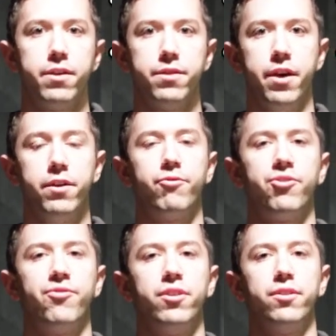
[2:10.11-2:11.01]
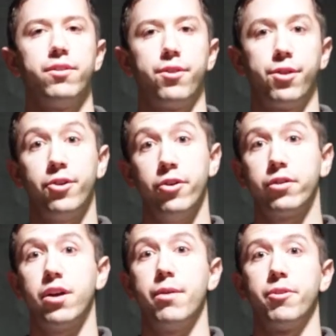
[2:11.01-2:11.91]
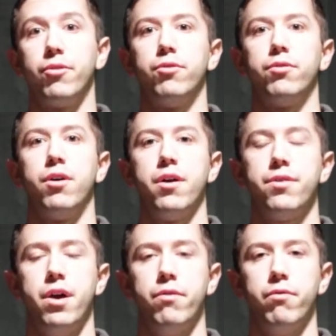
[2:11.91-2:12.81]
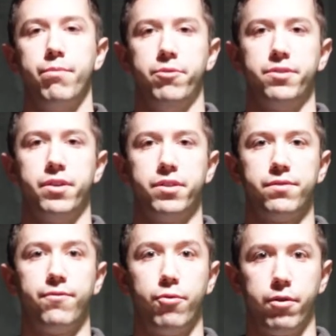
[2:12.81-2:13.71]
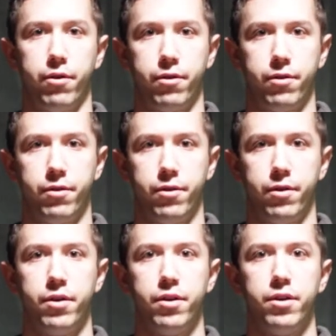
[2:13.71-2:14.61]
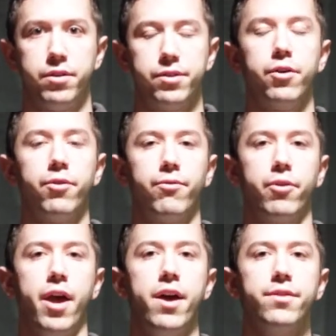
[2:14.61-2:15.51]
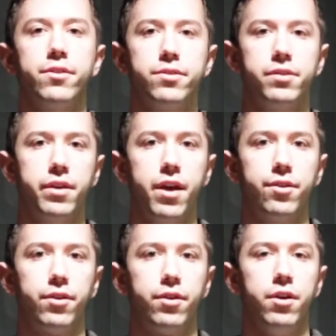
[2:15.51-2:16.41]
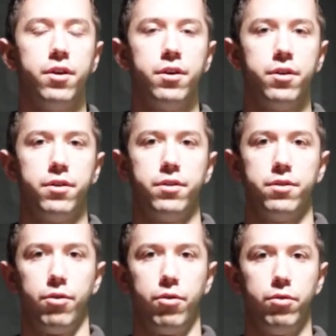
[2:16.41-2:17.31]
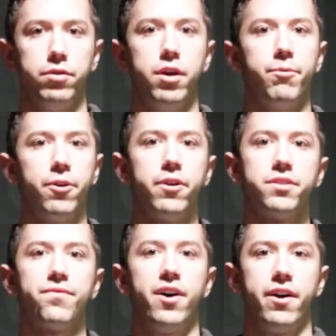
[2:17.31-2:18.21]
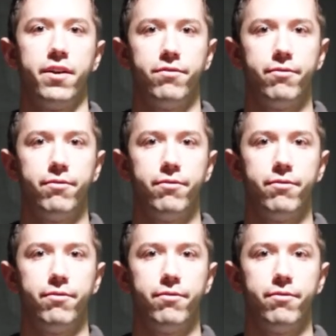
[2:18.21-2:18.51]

Then if we fill in the third cubby hole, that represents 4. So if we add those together, the whole number is 5.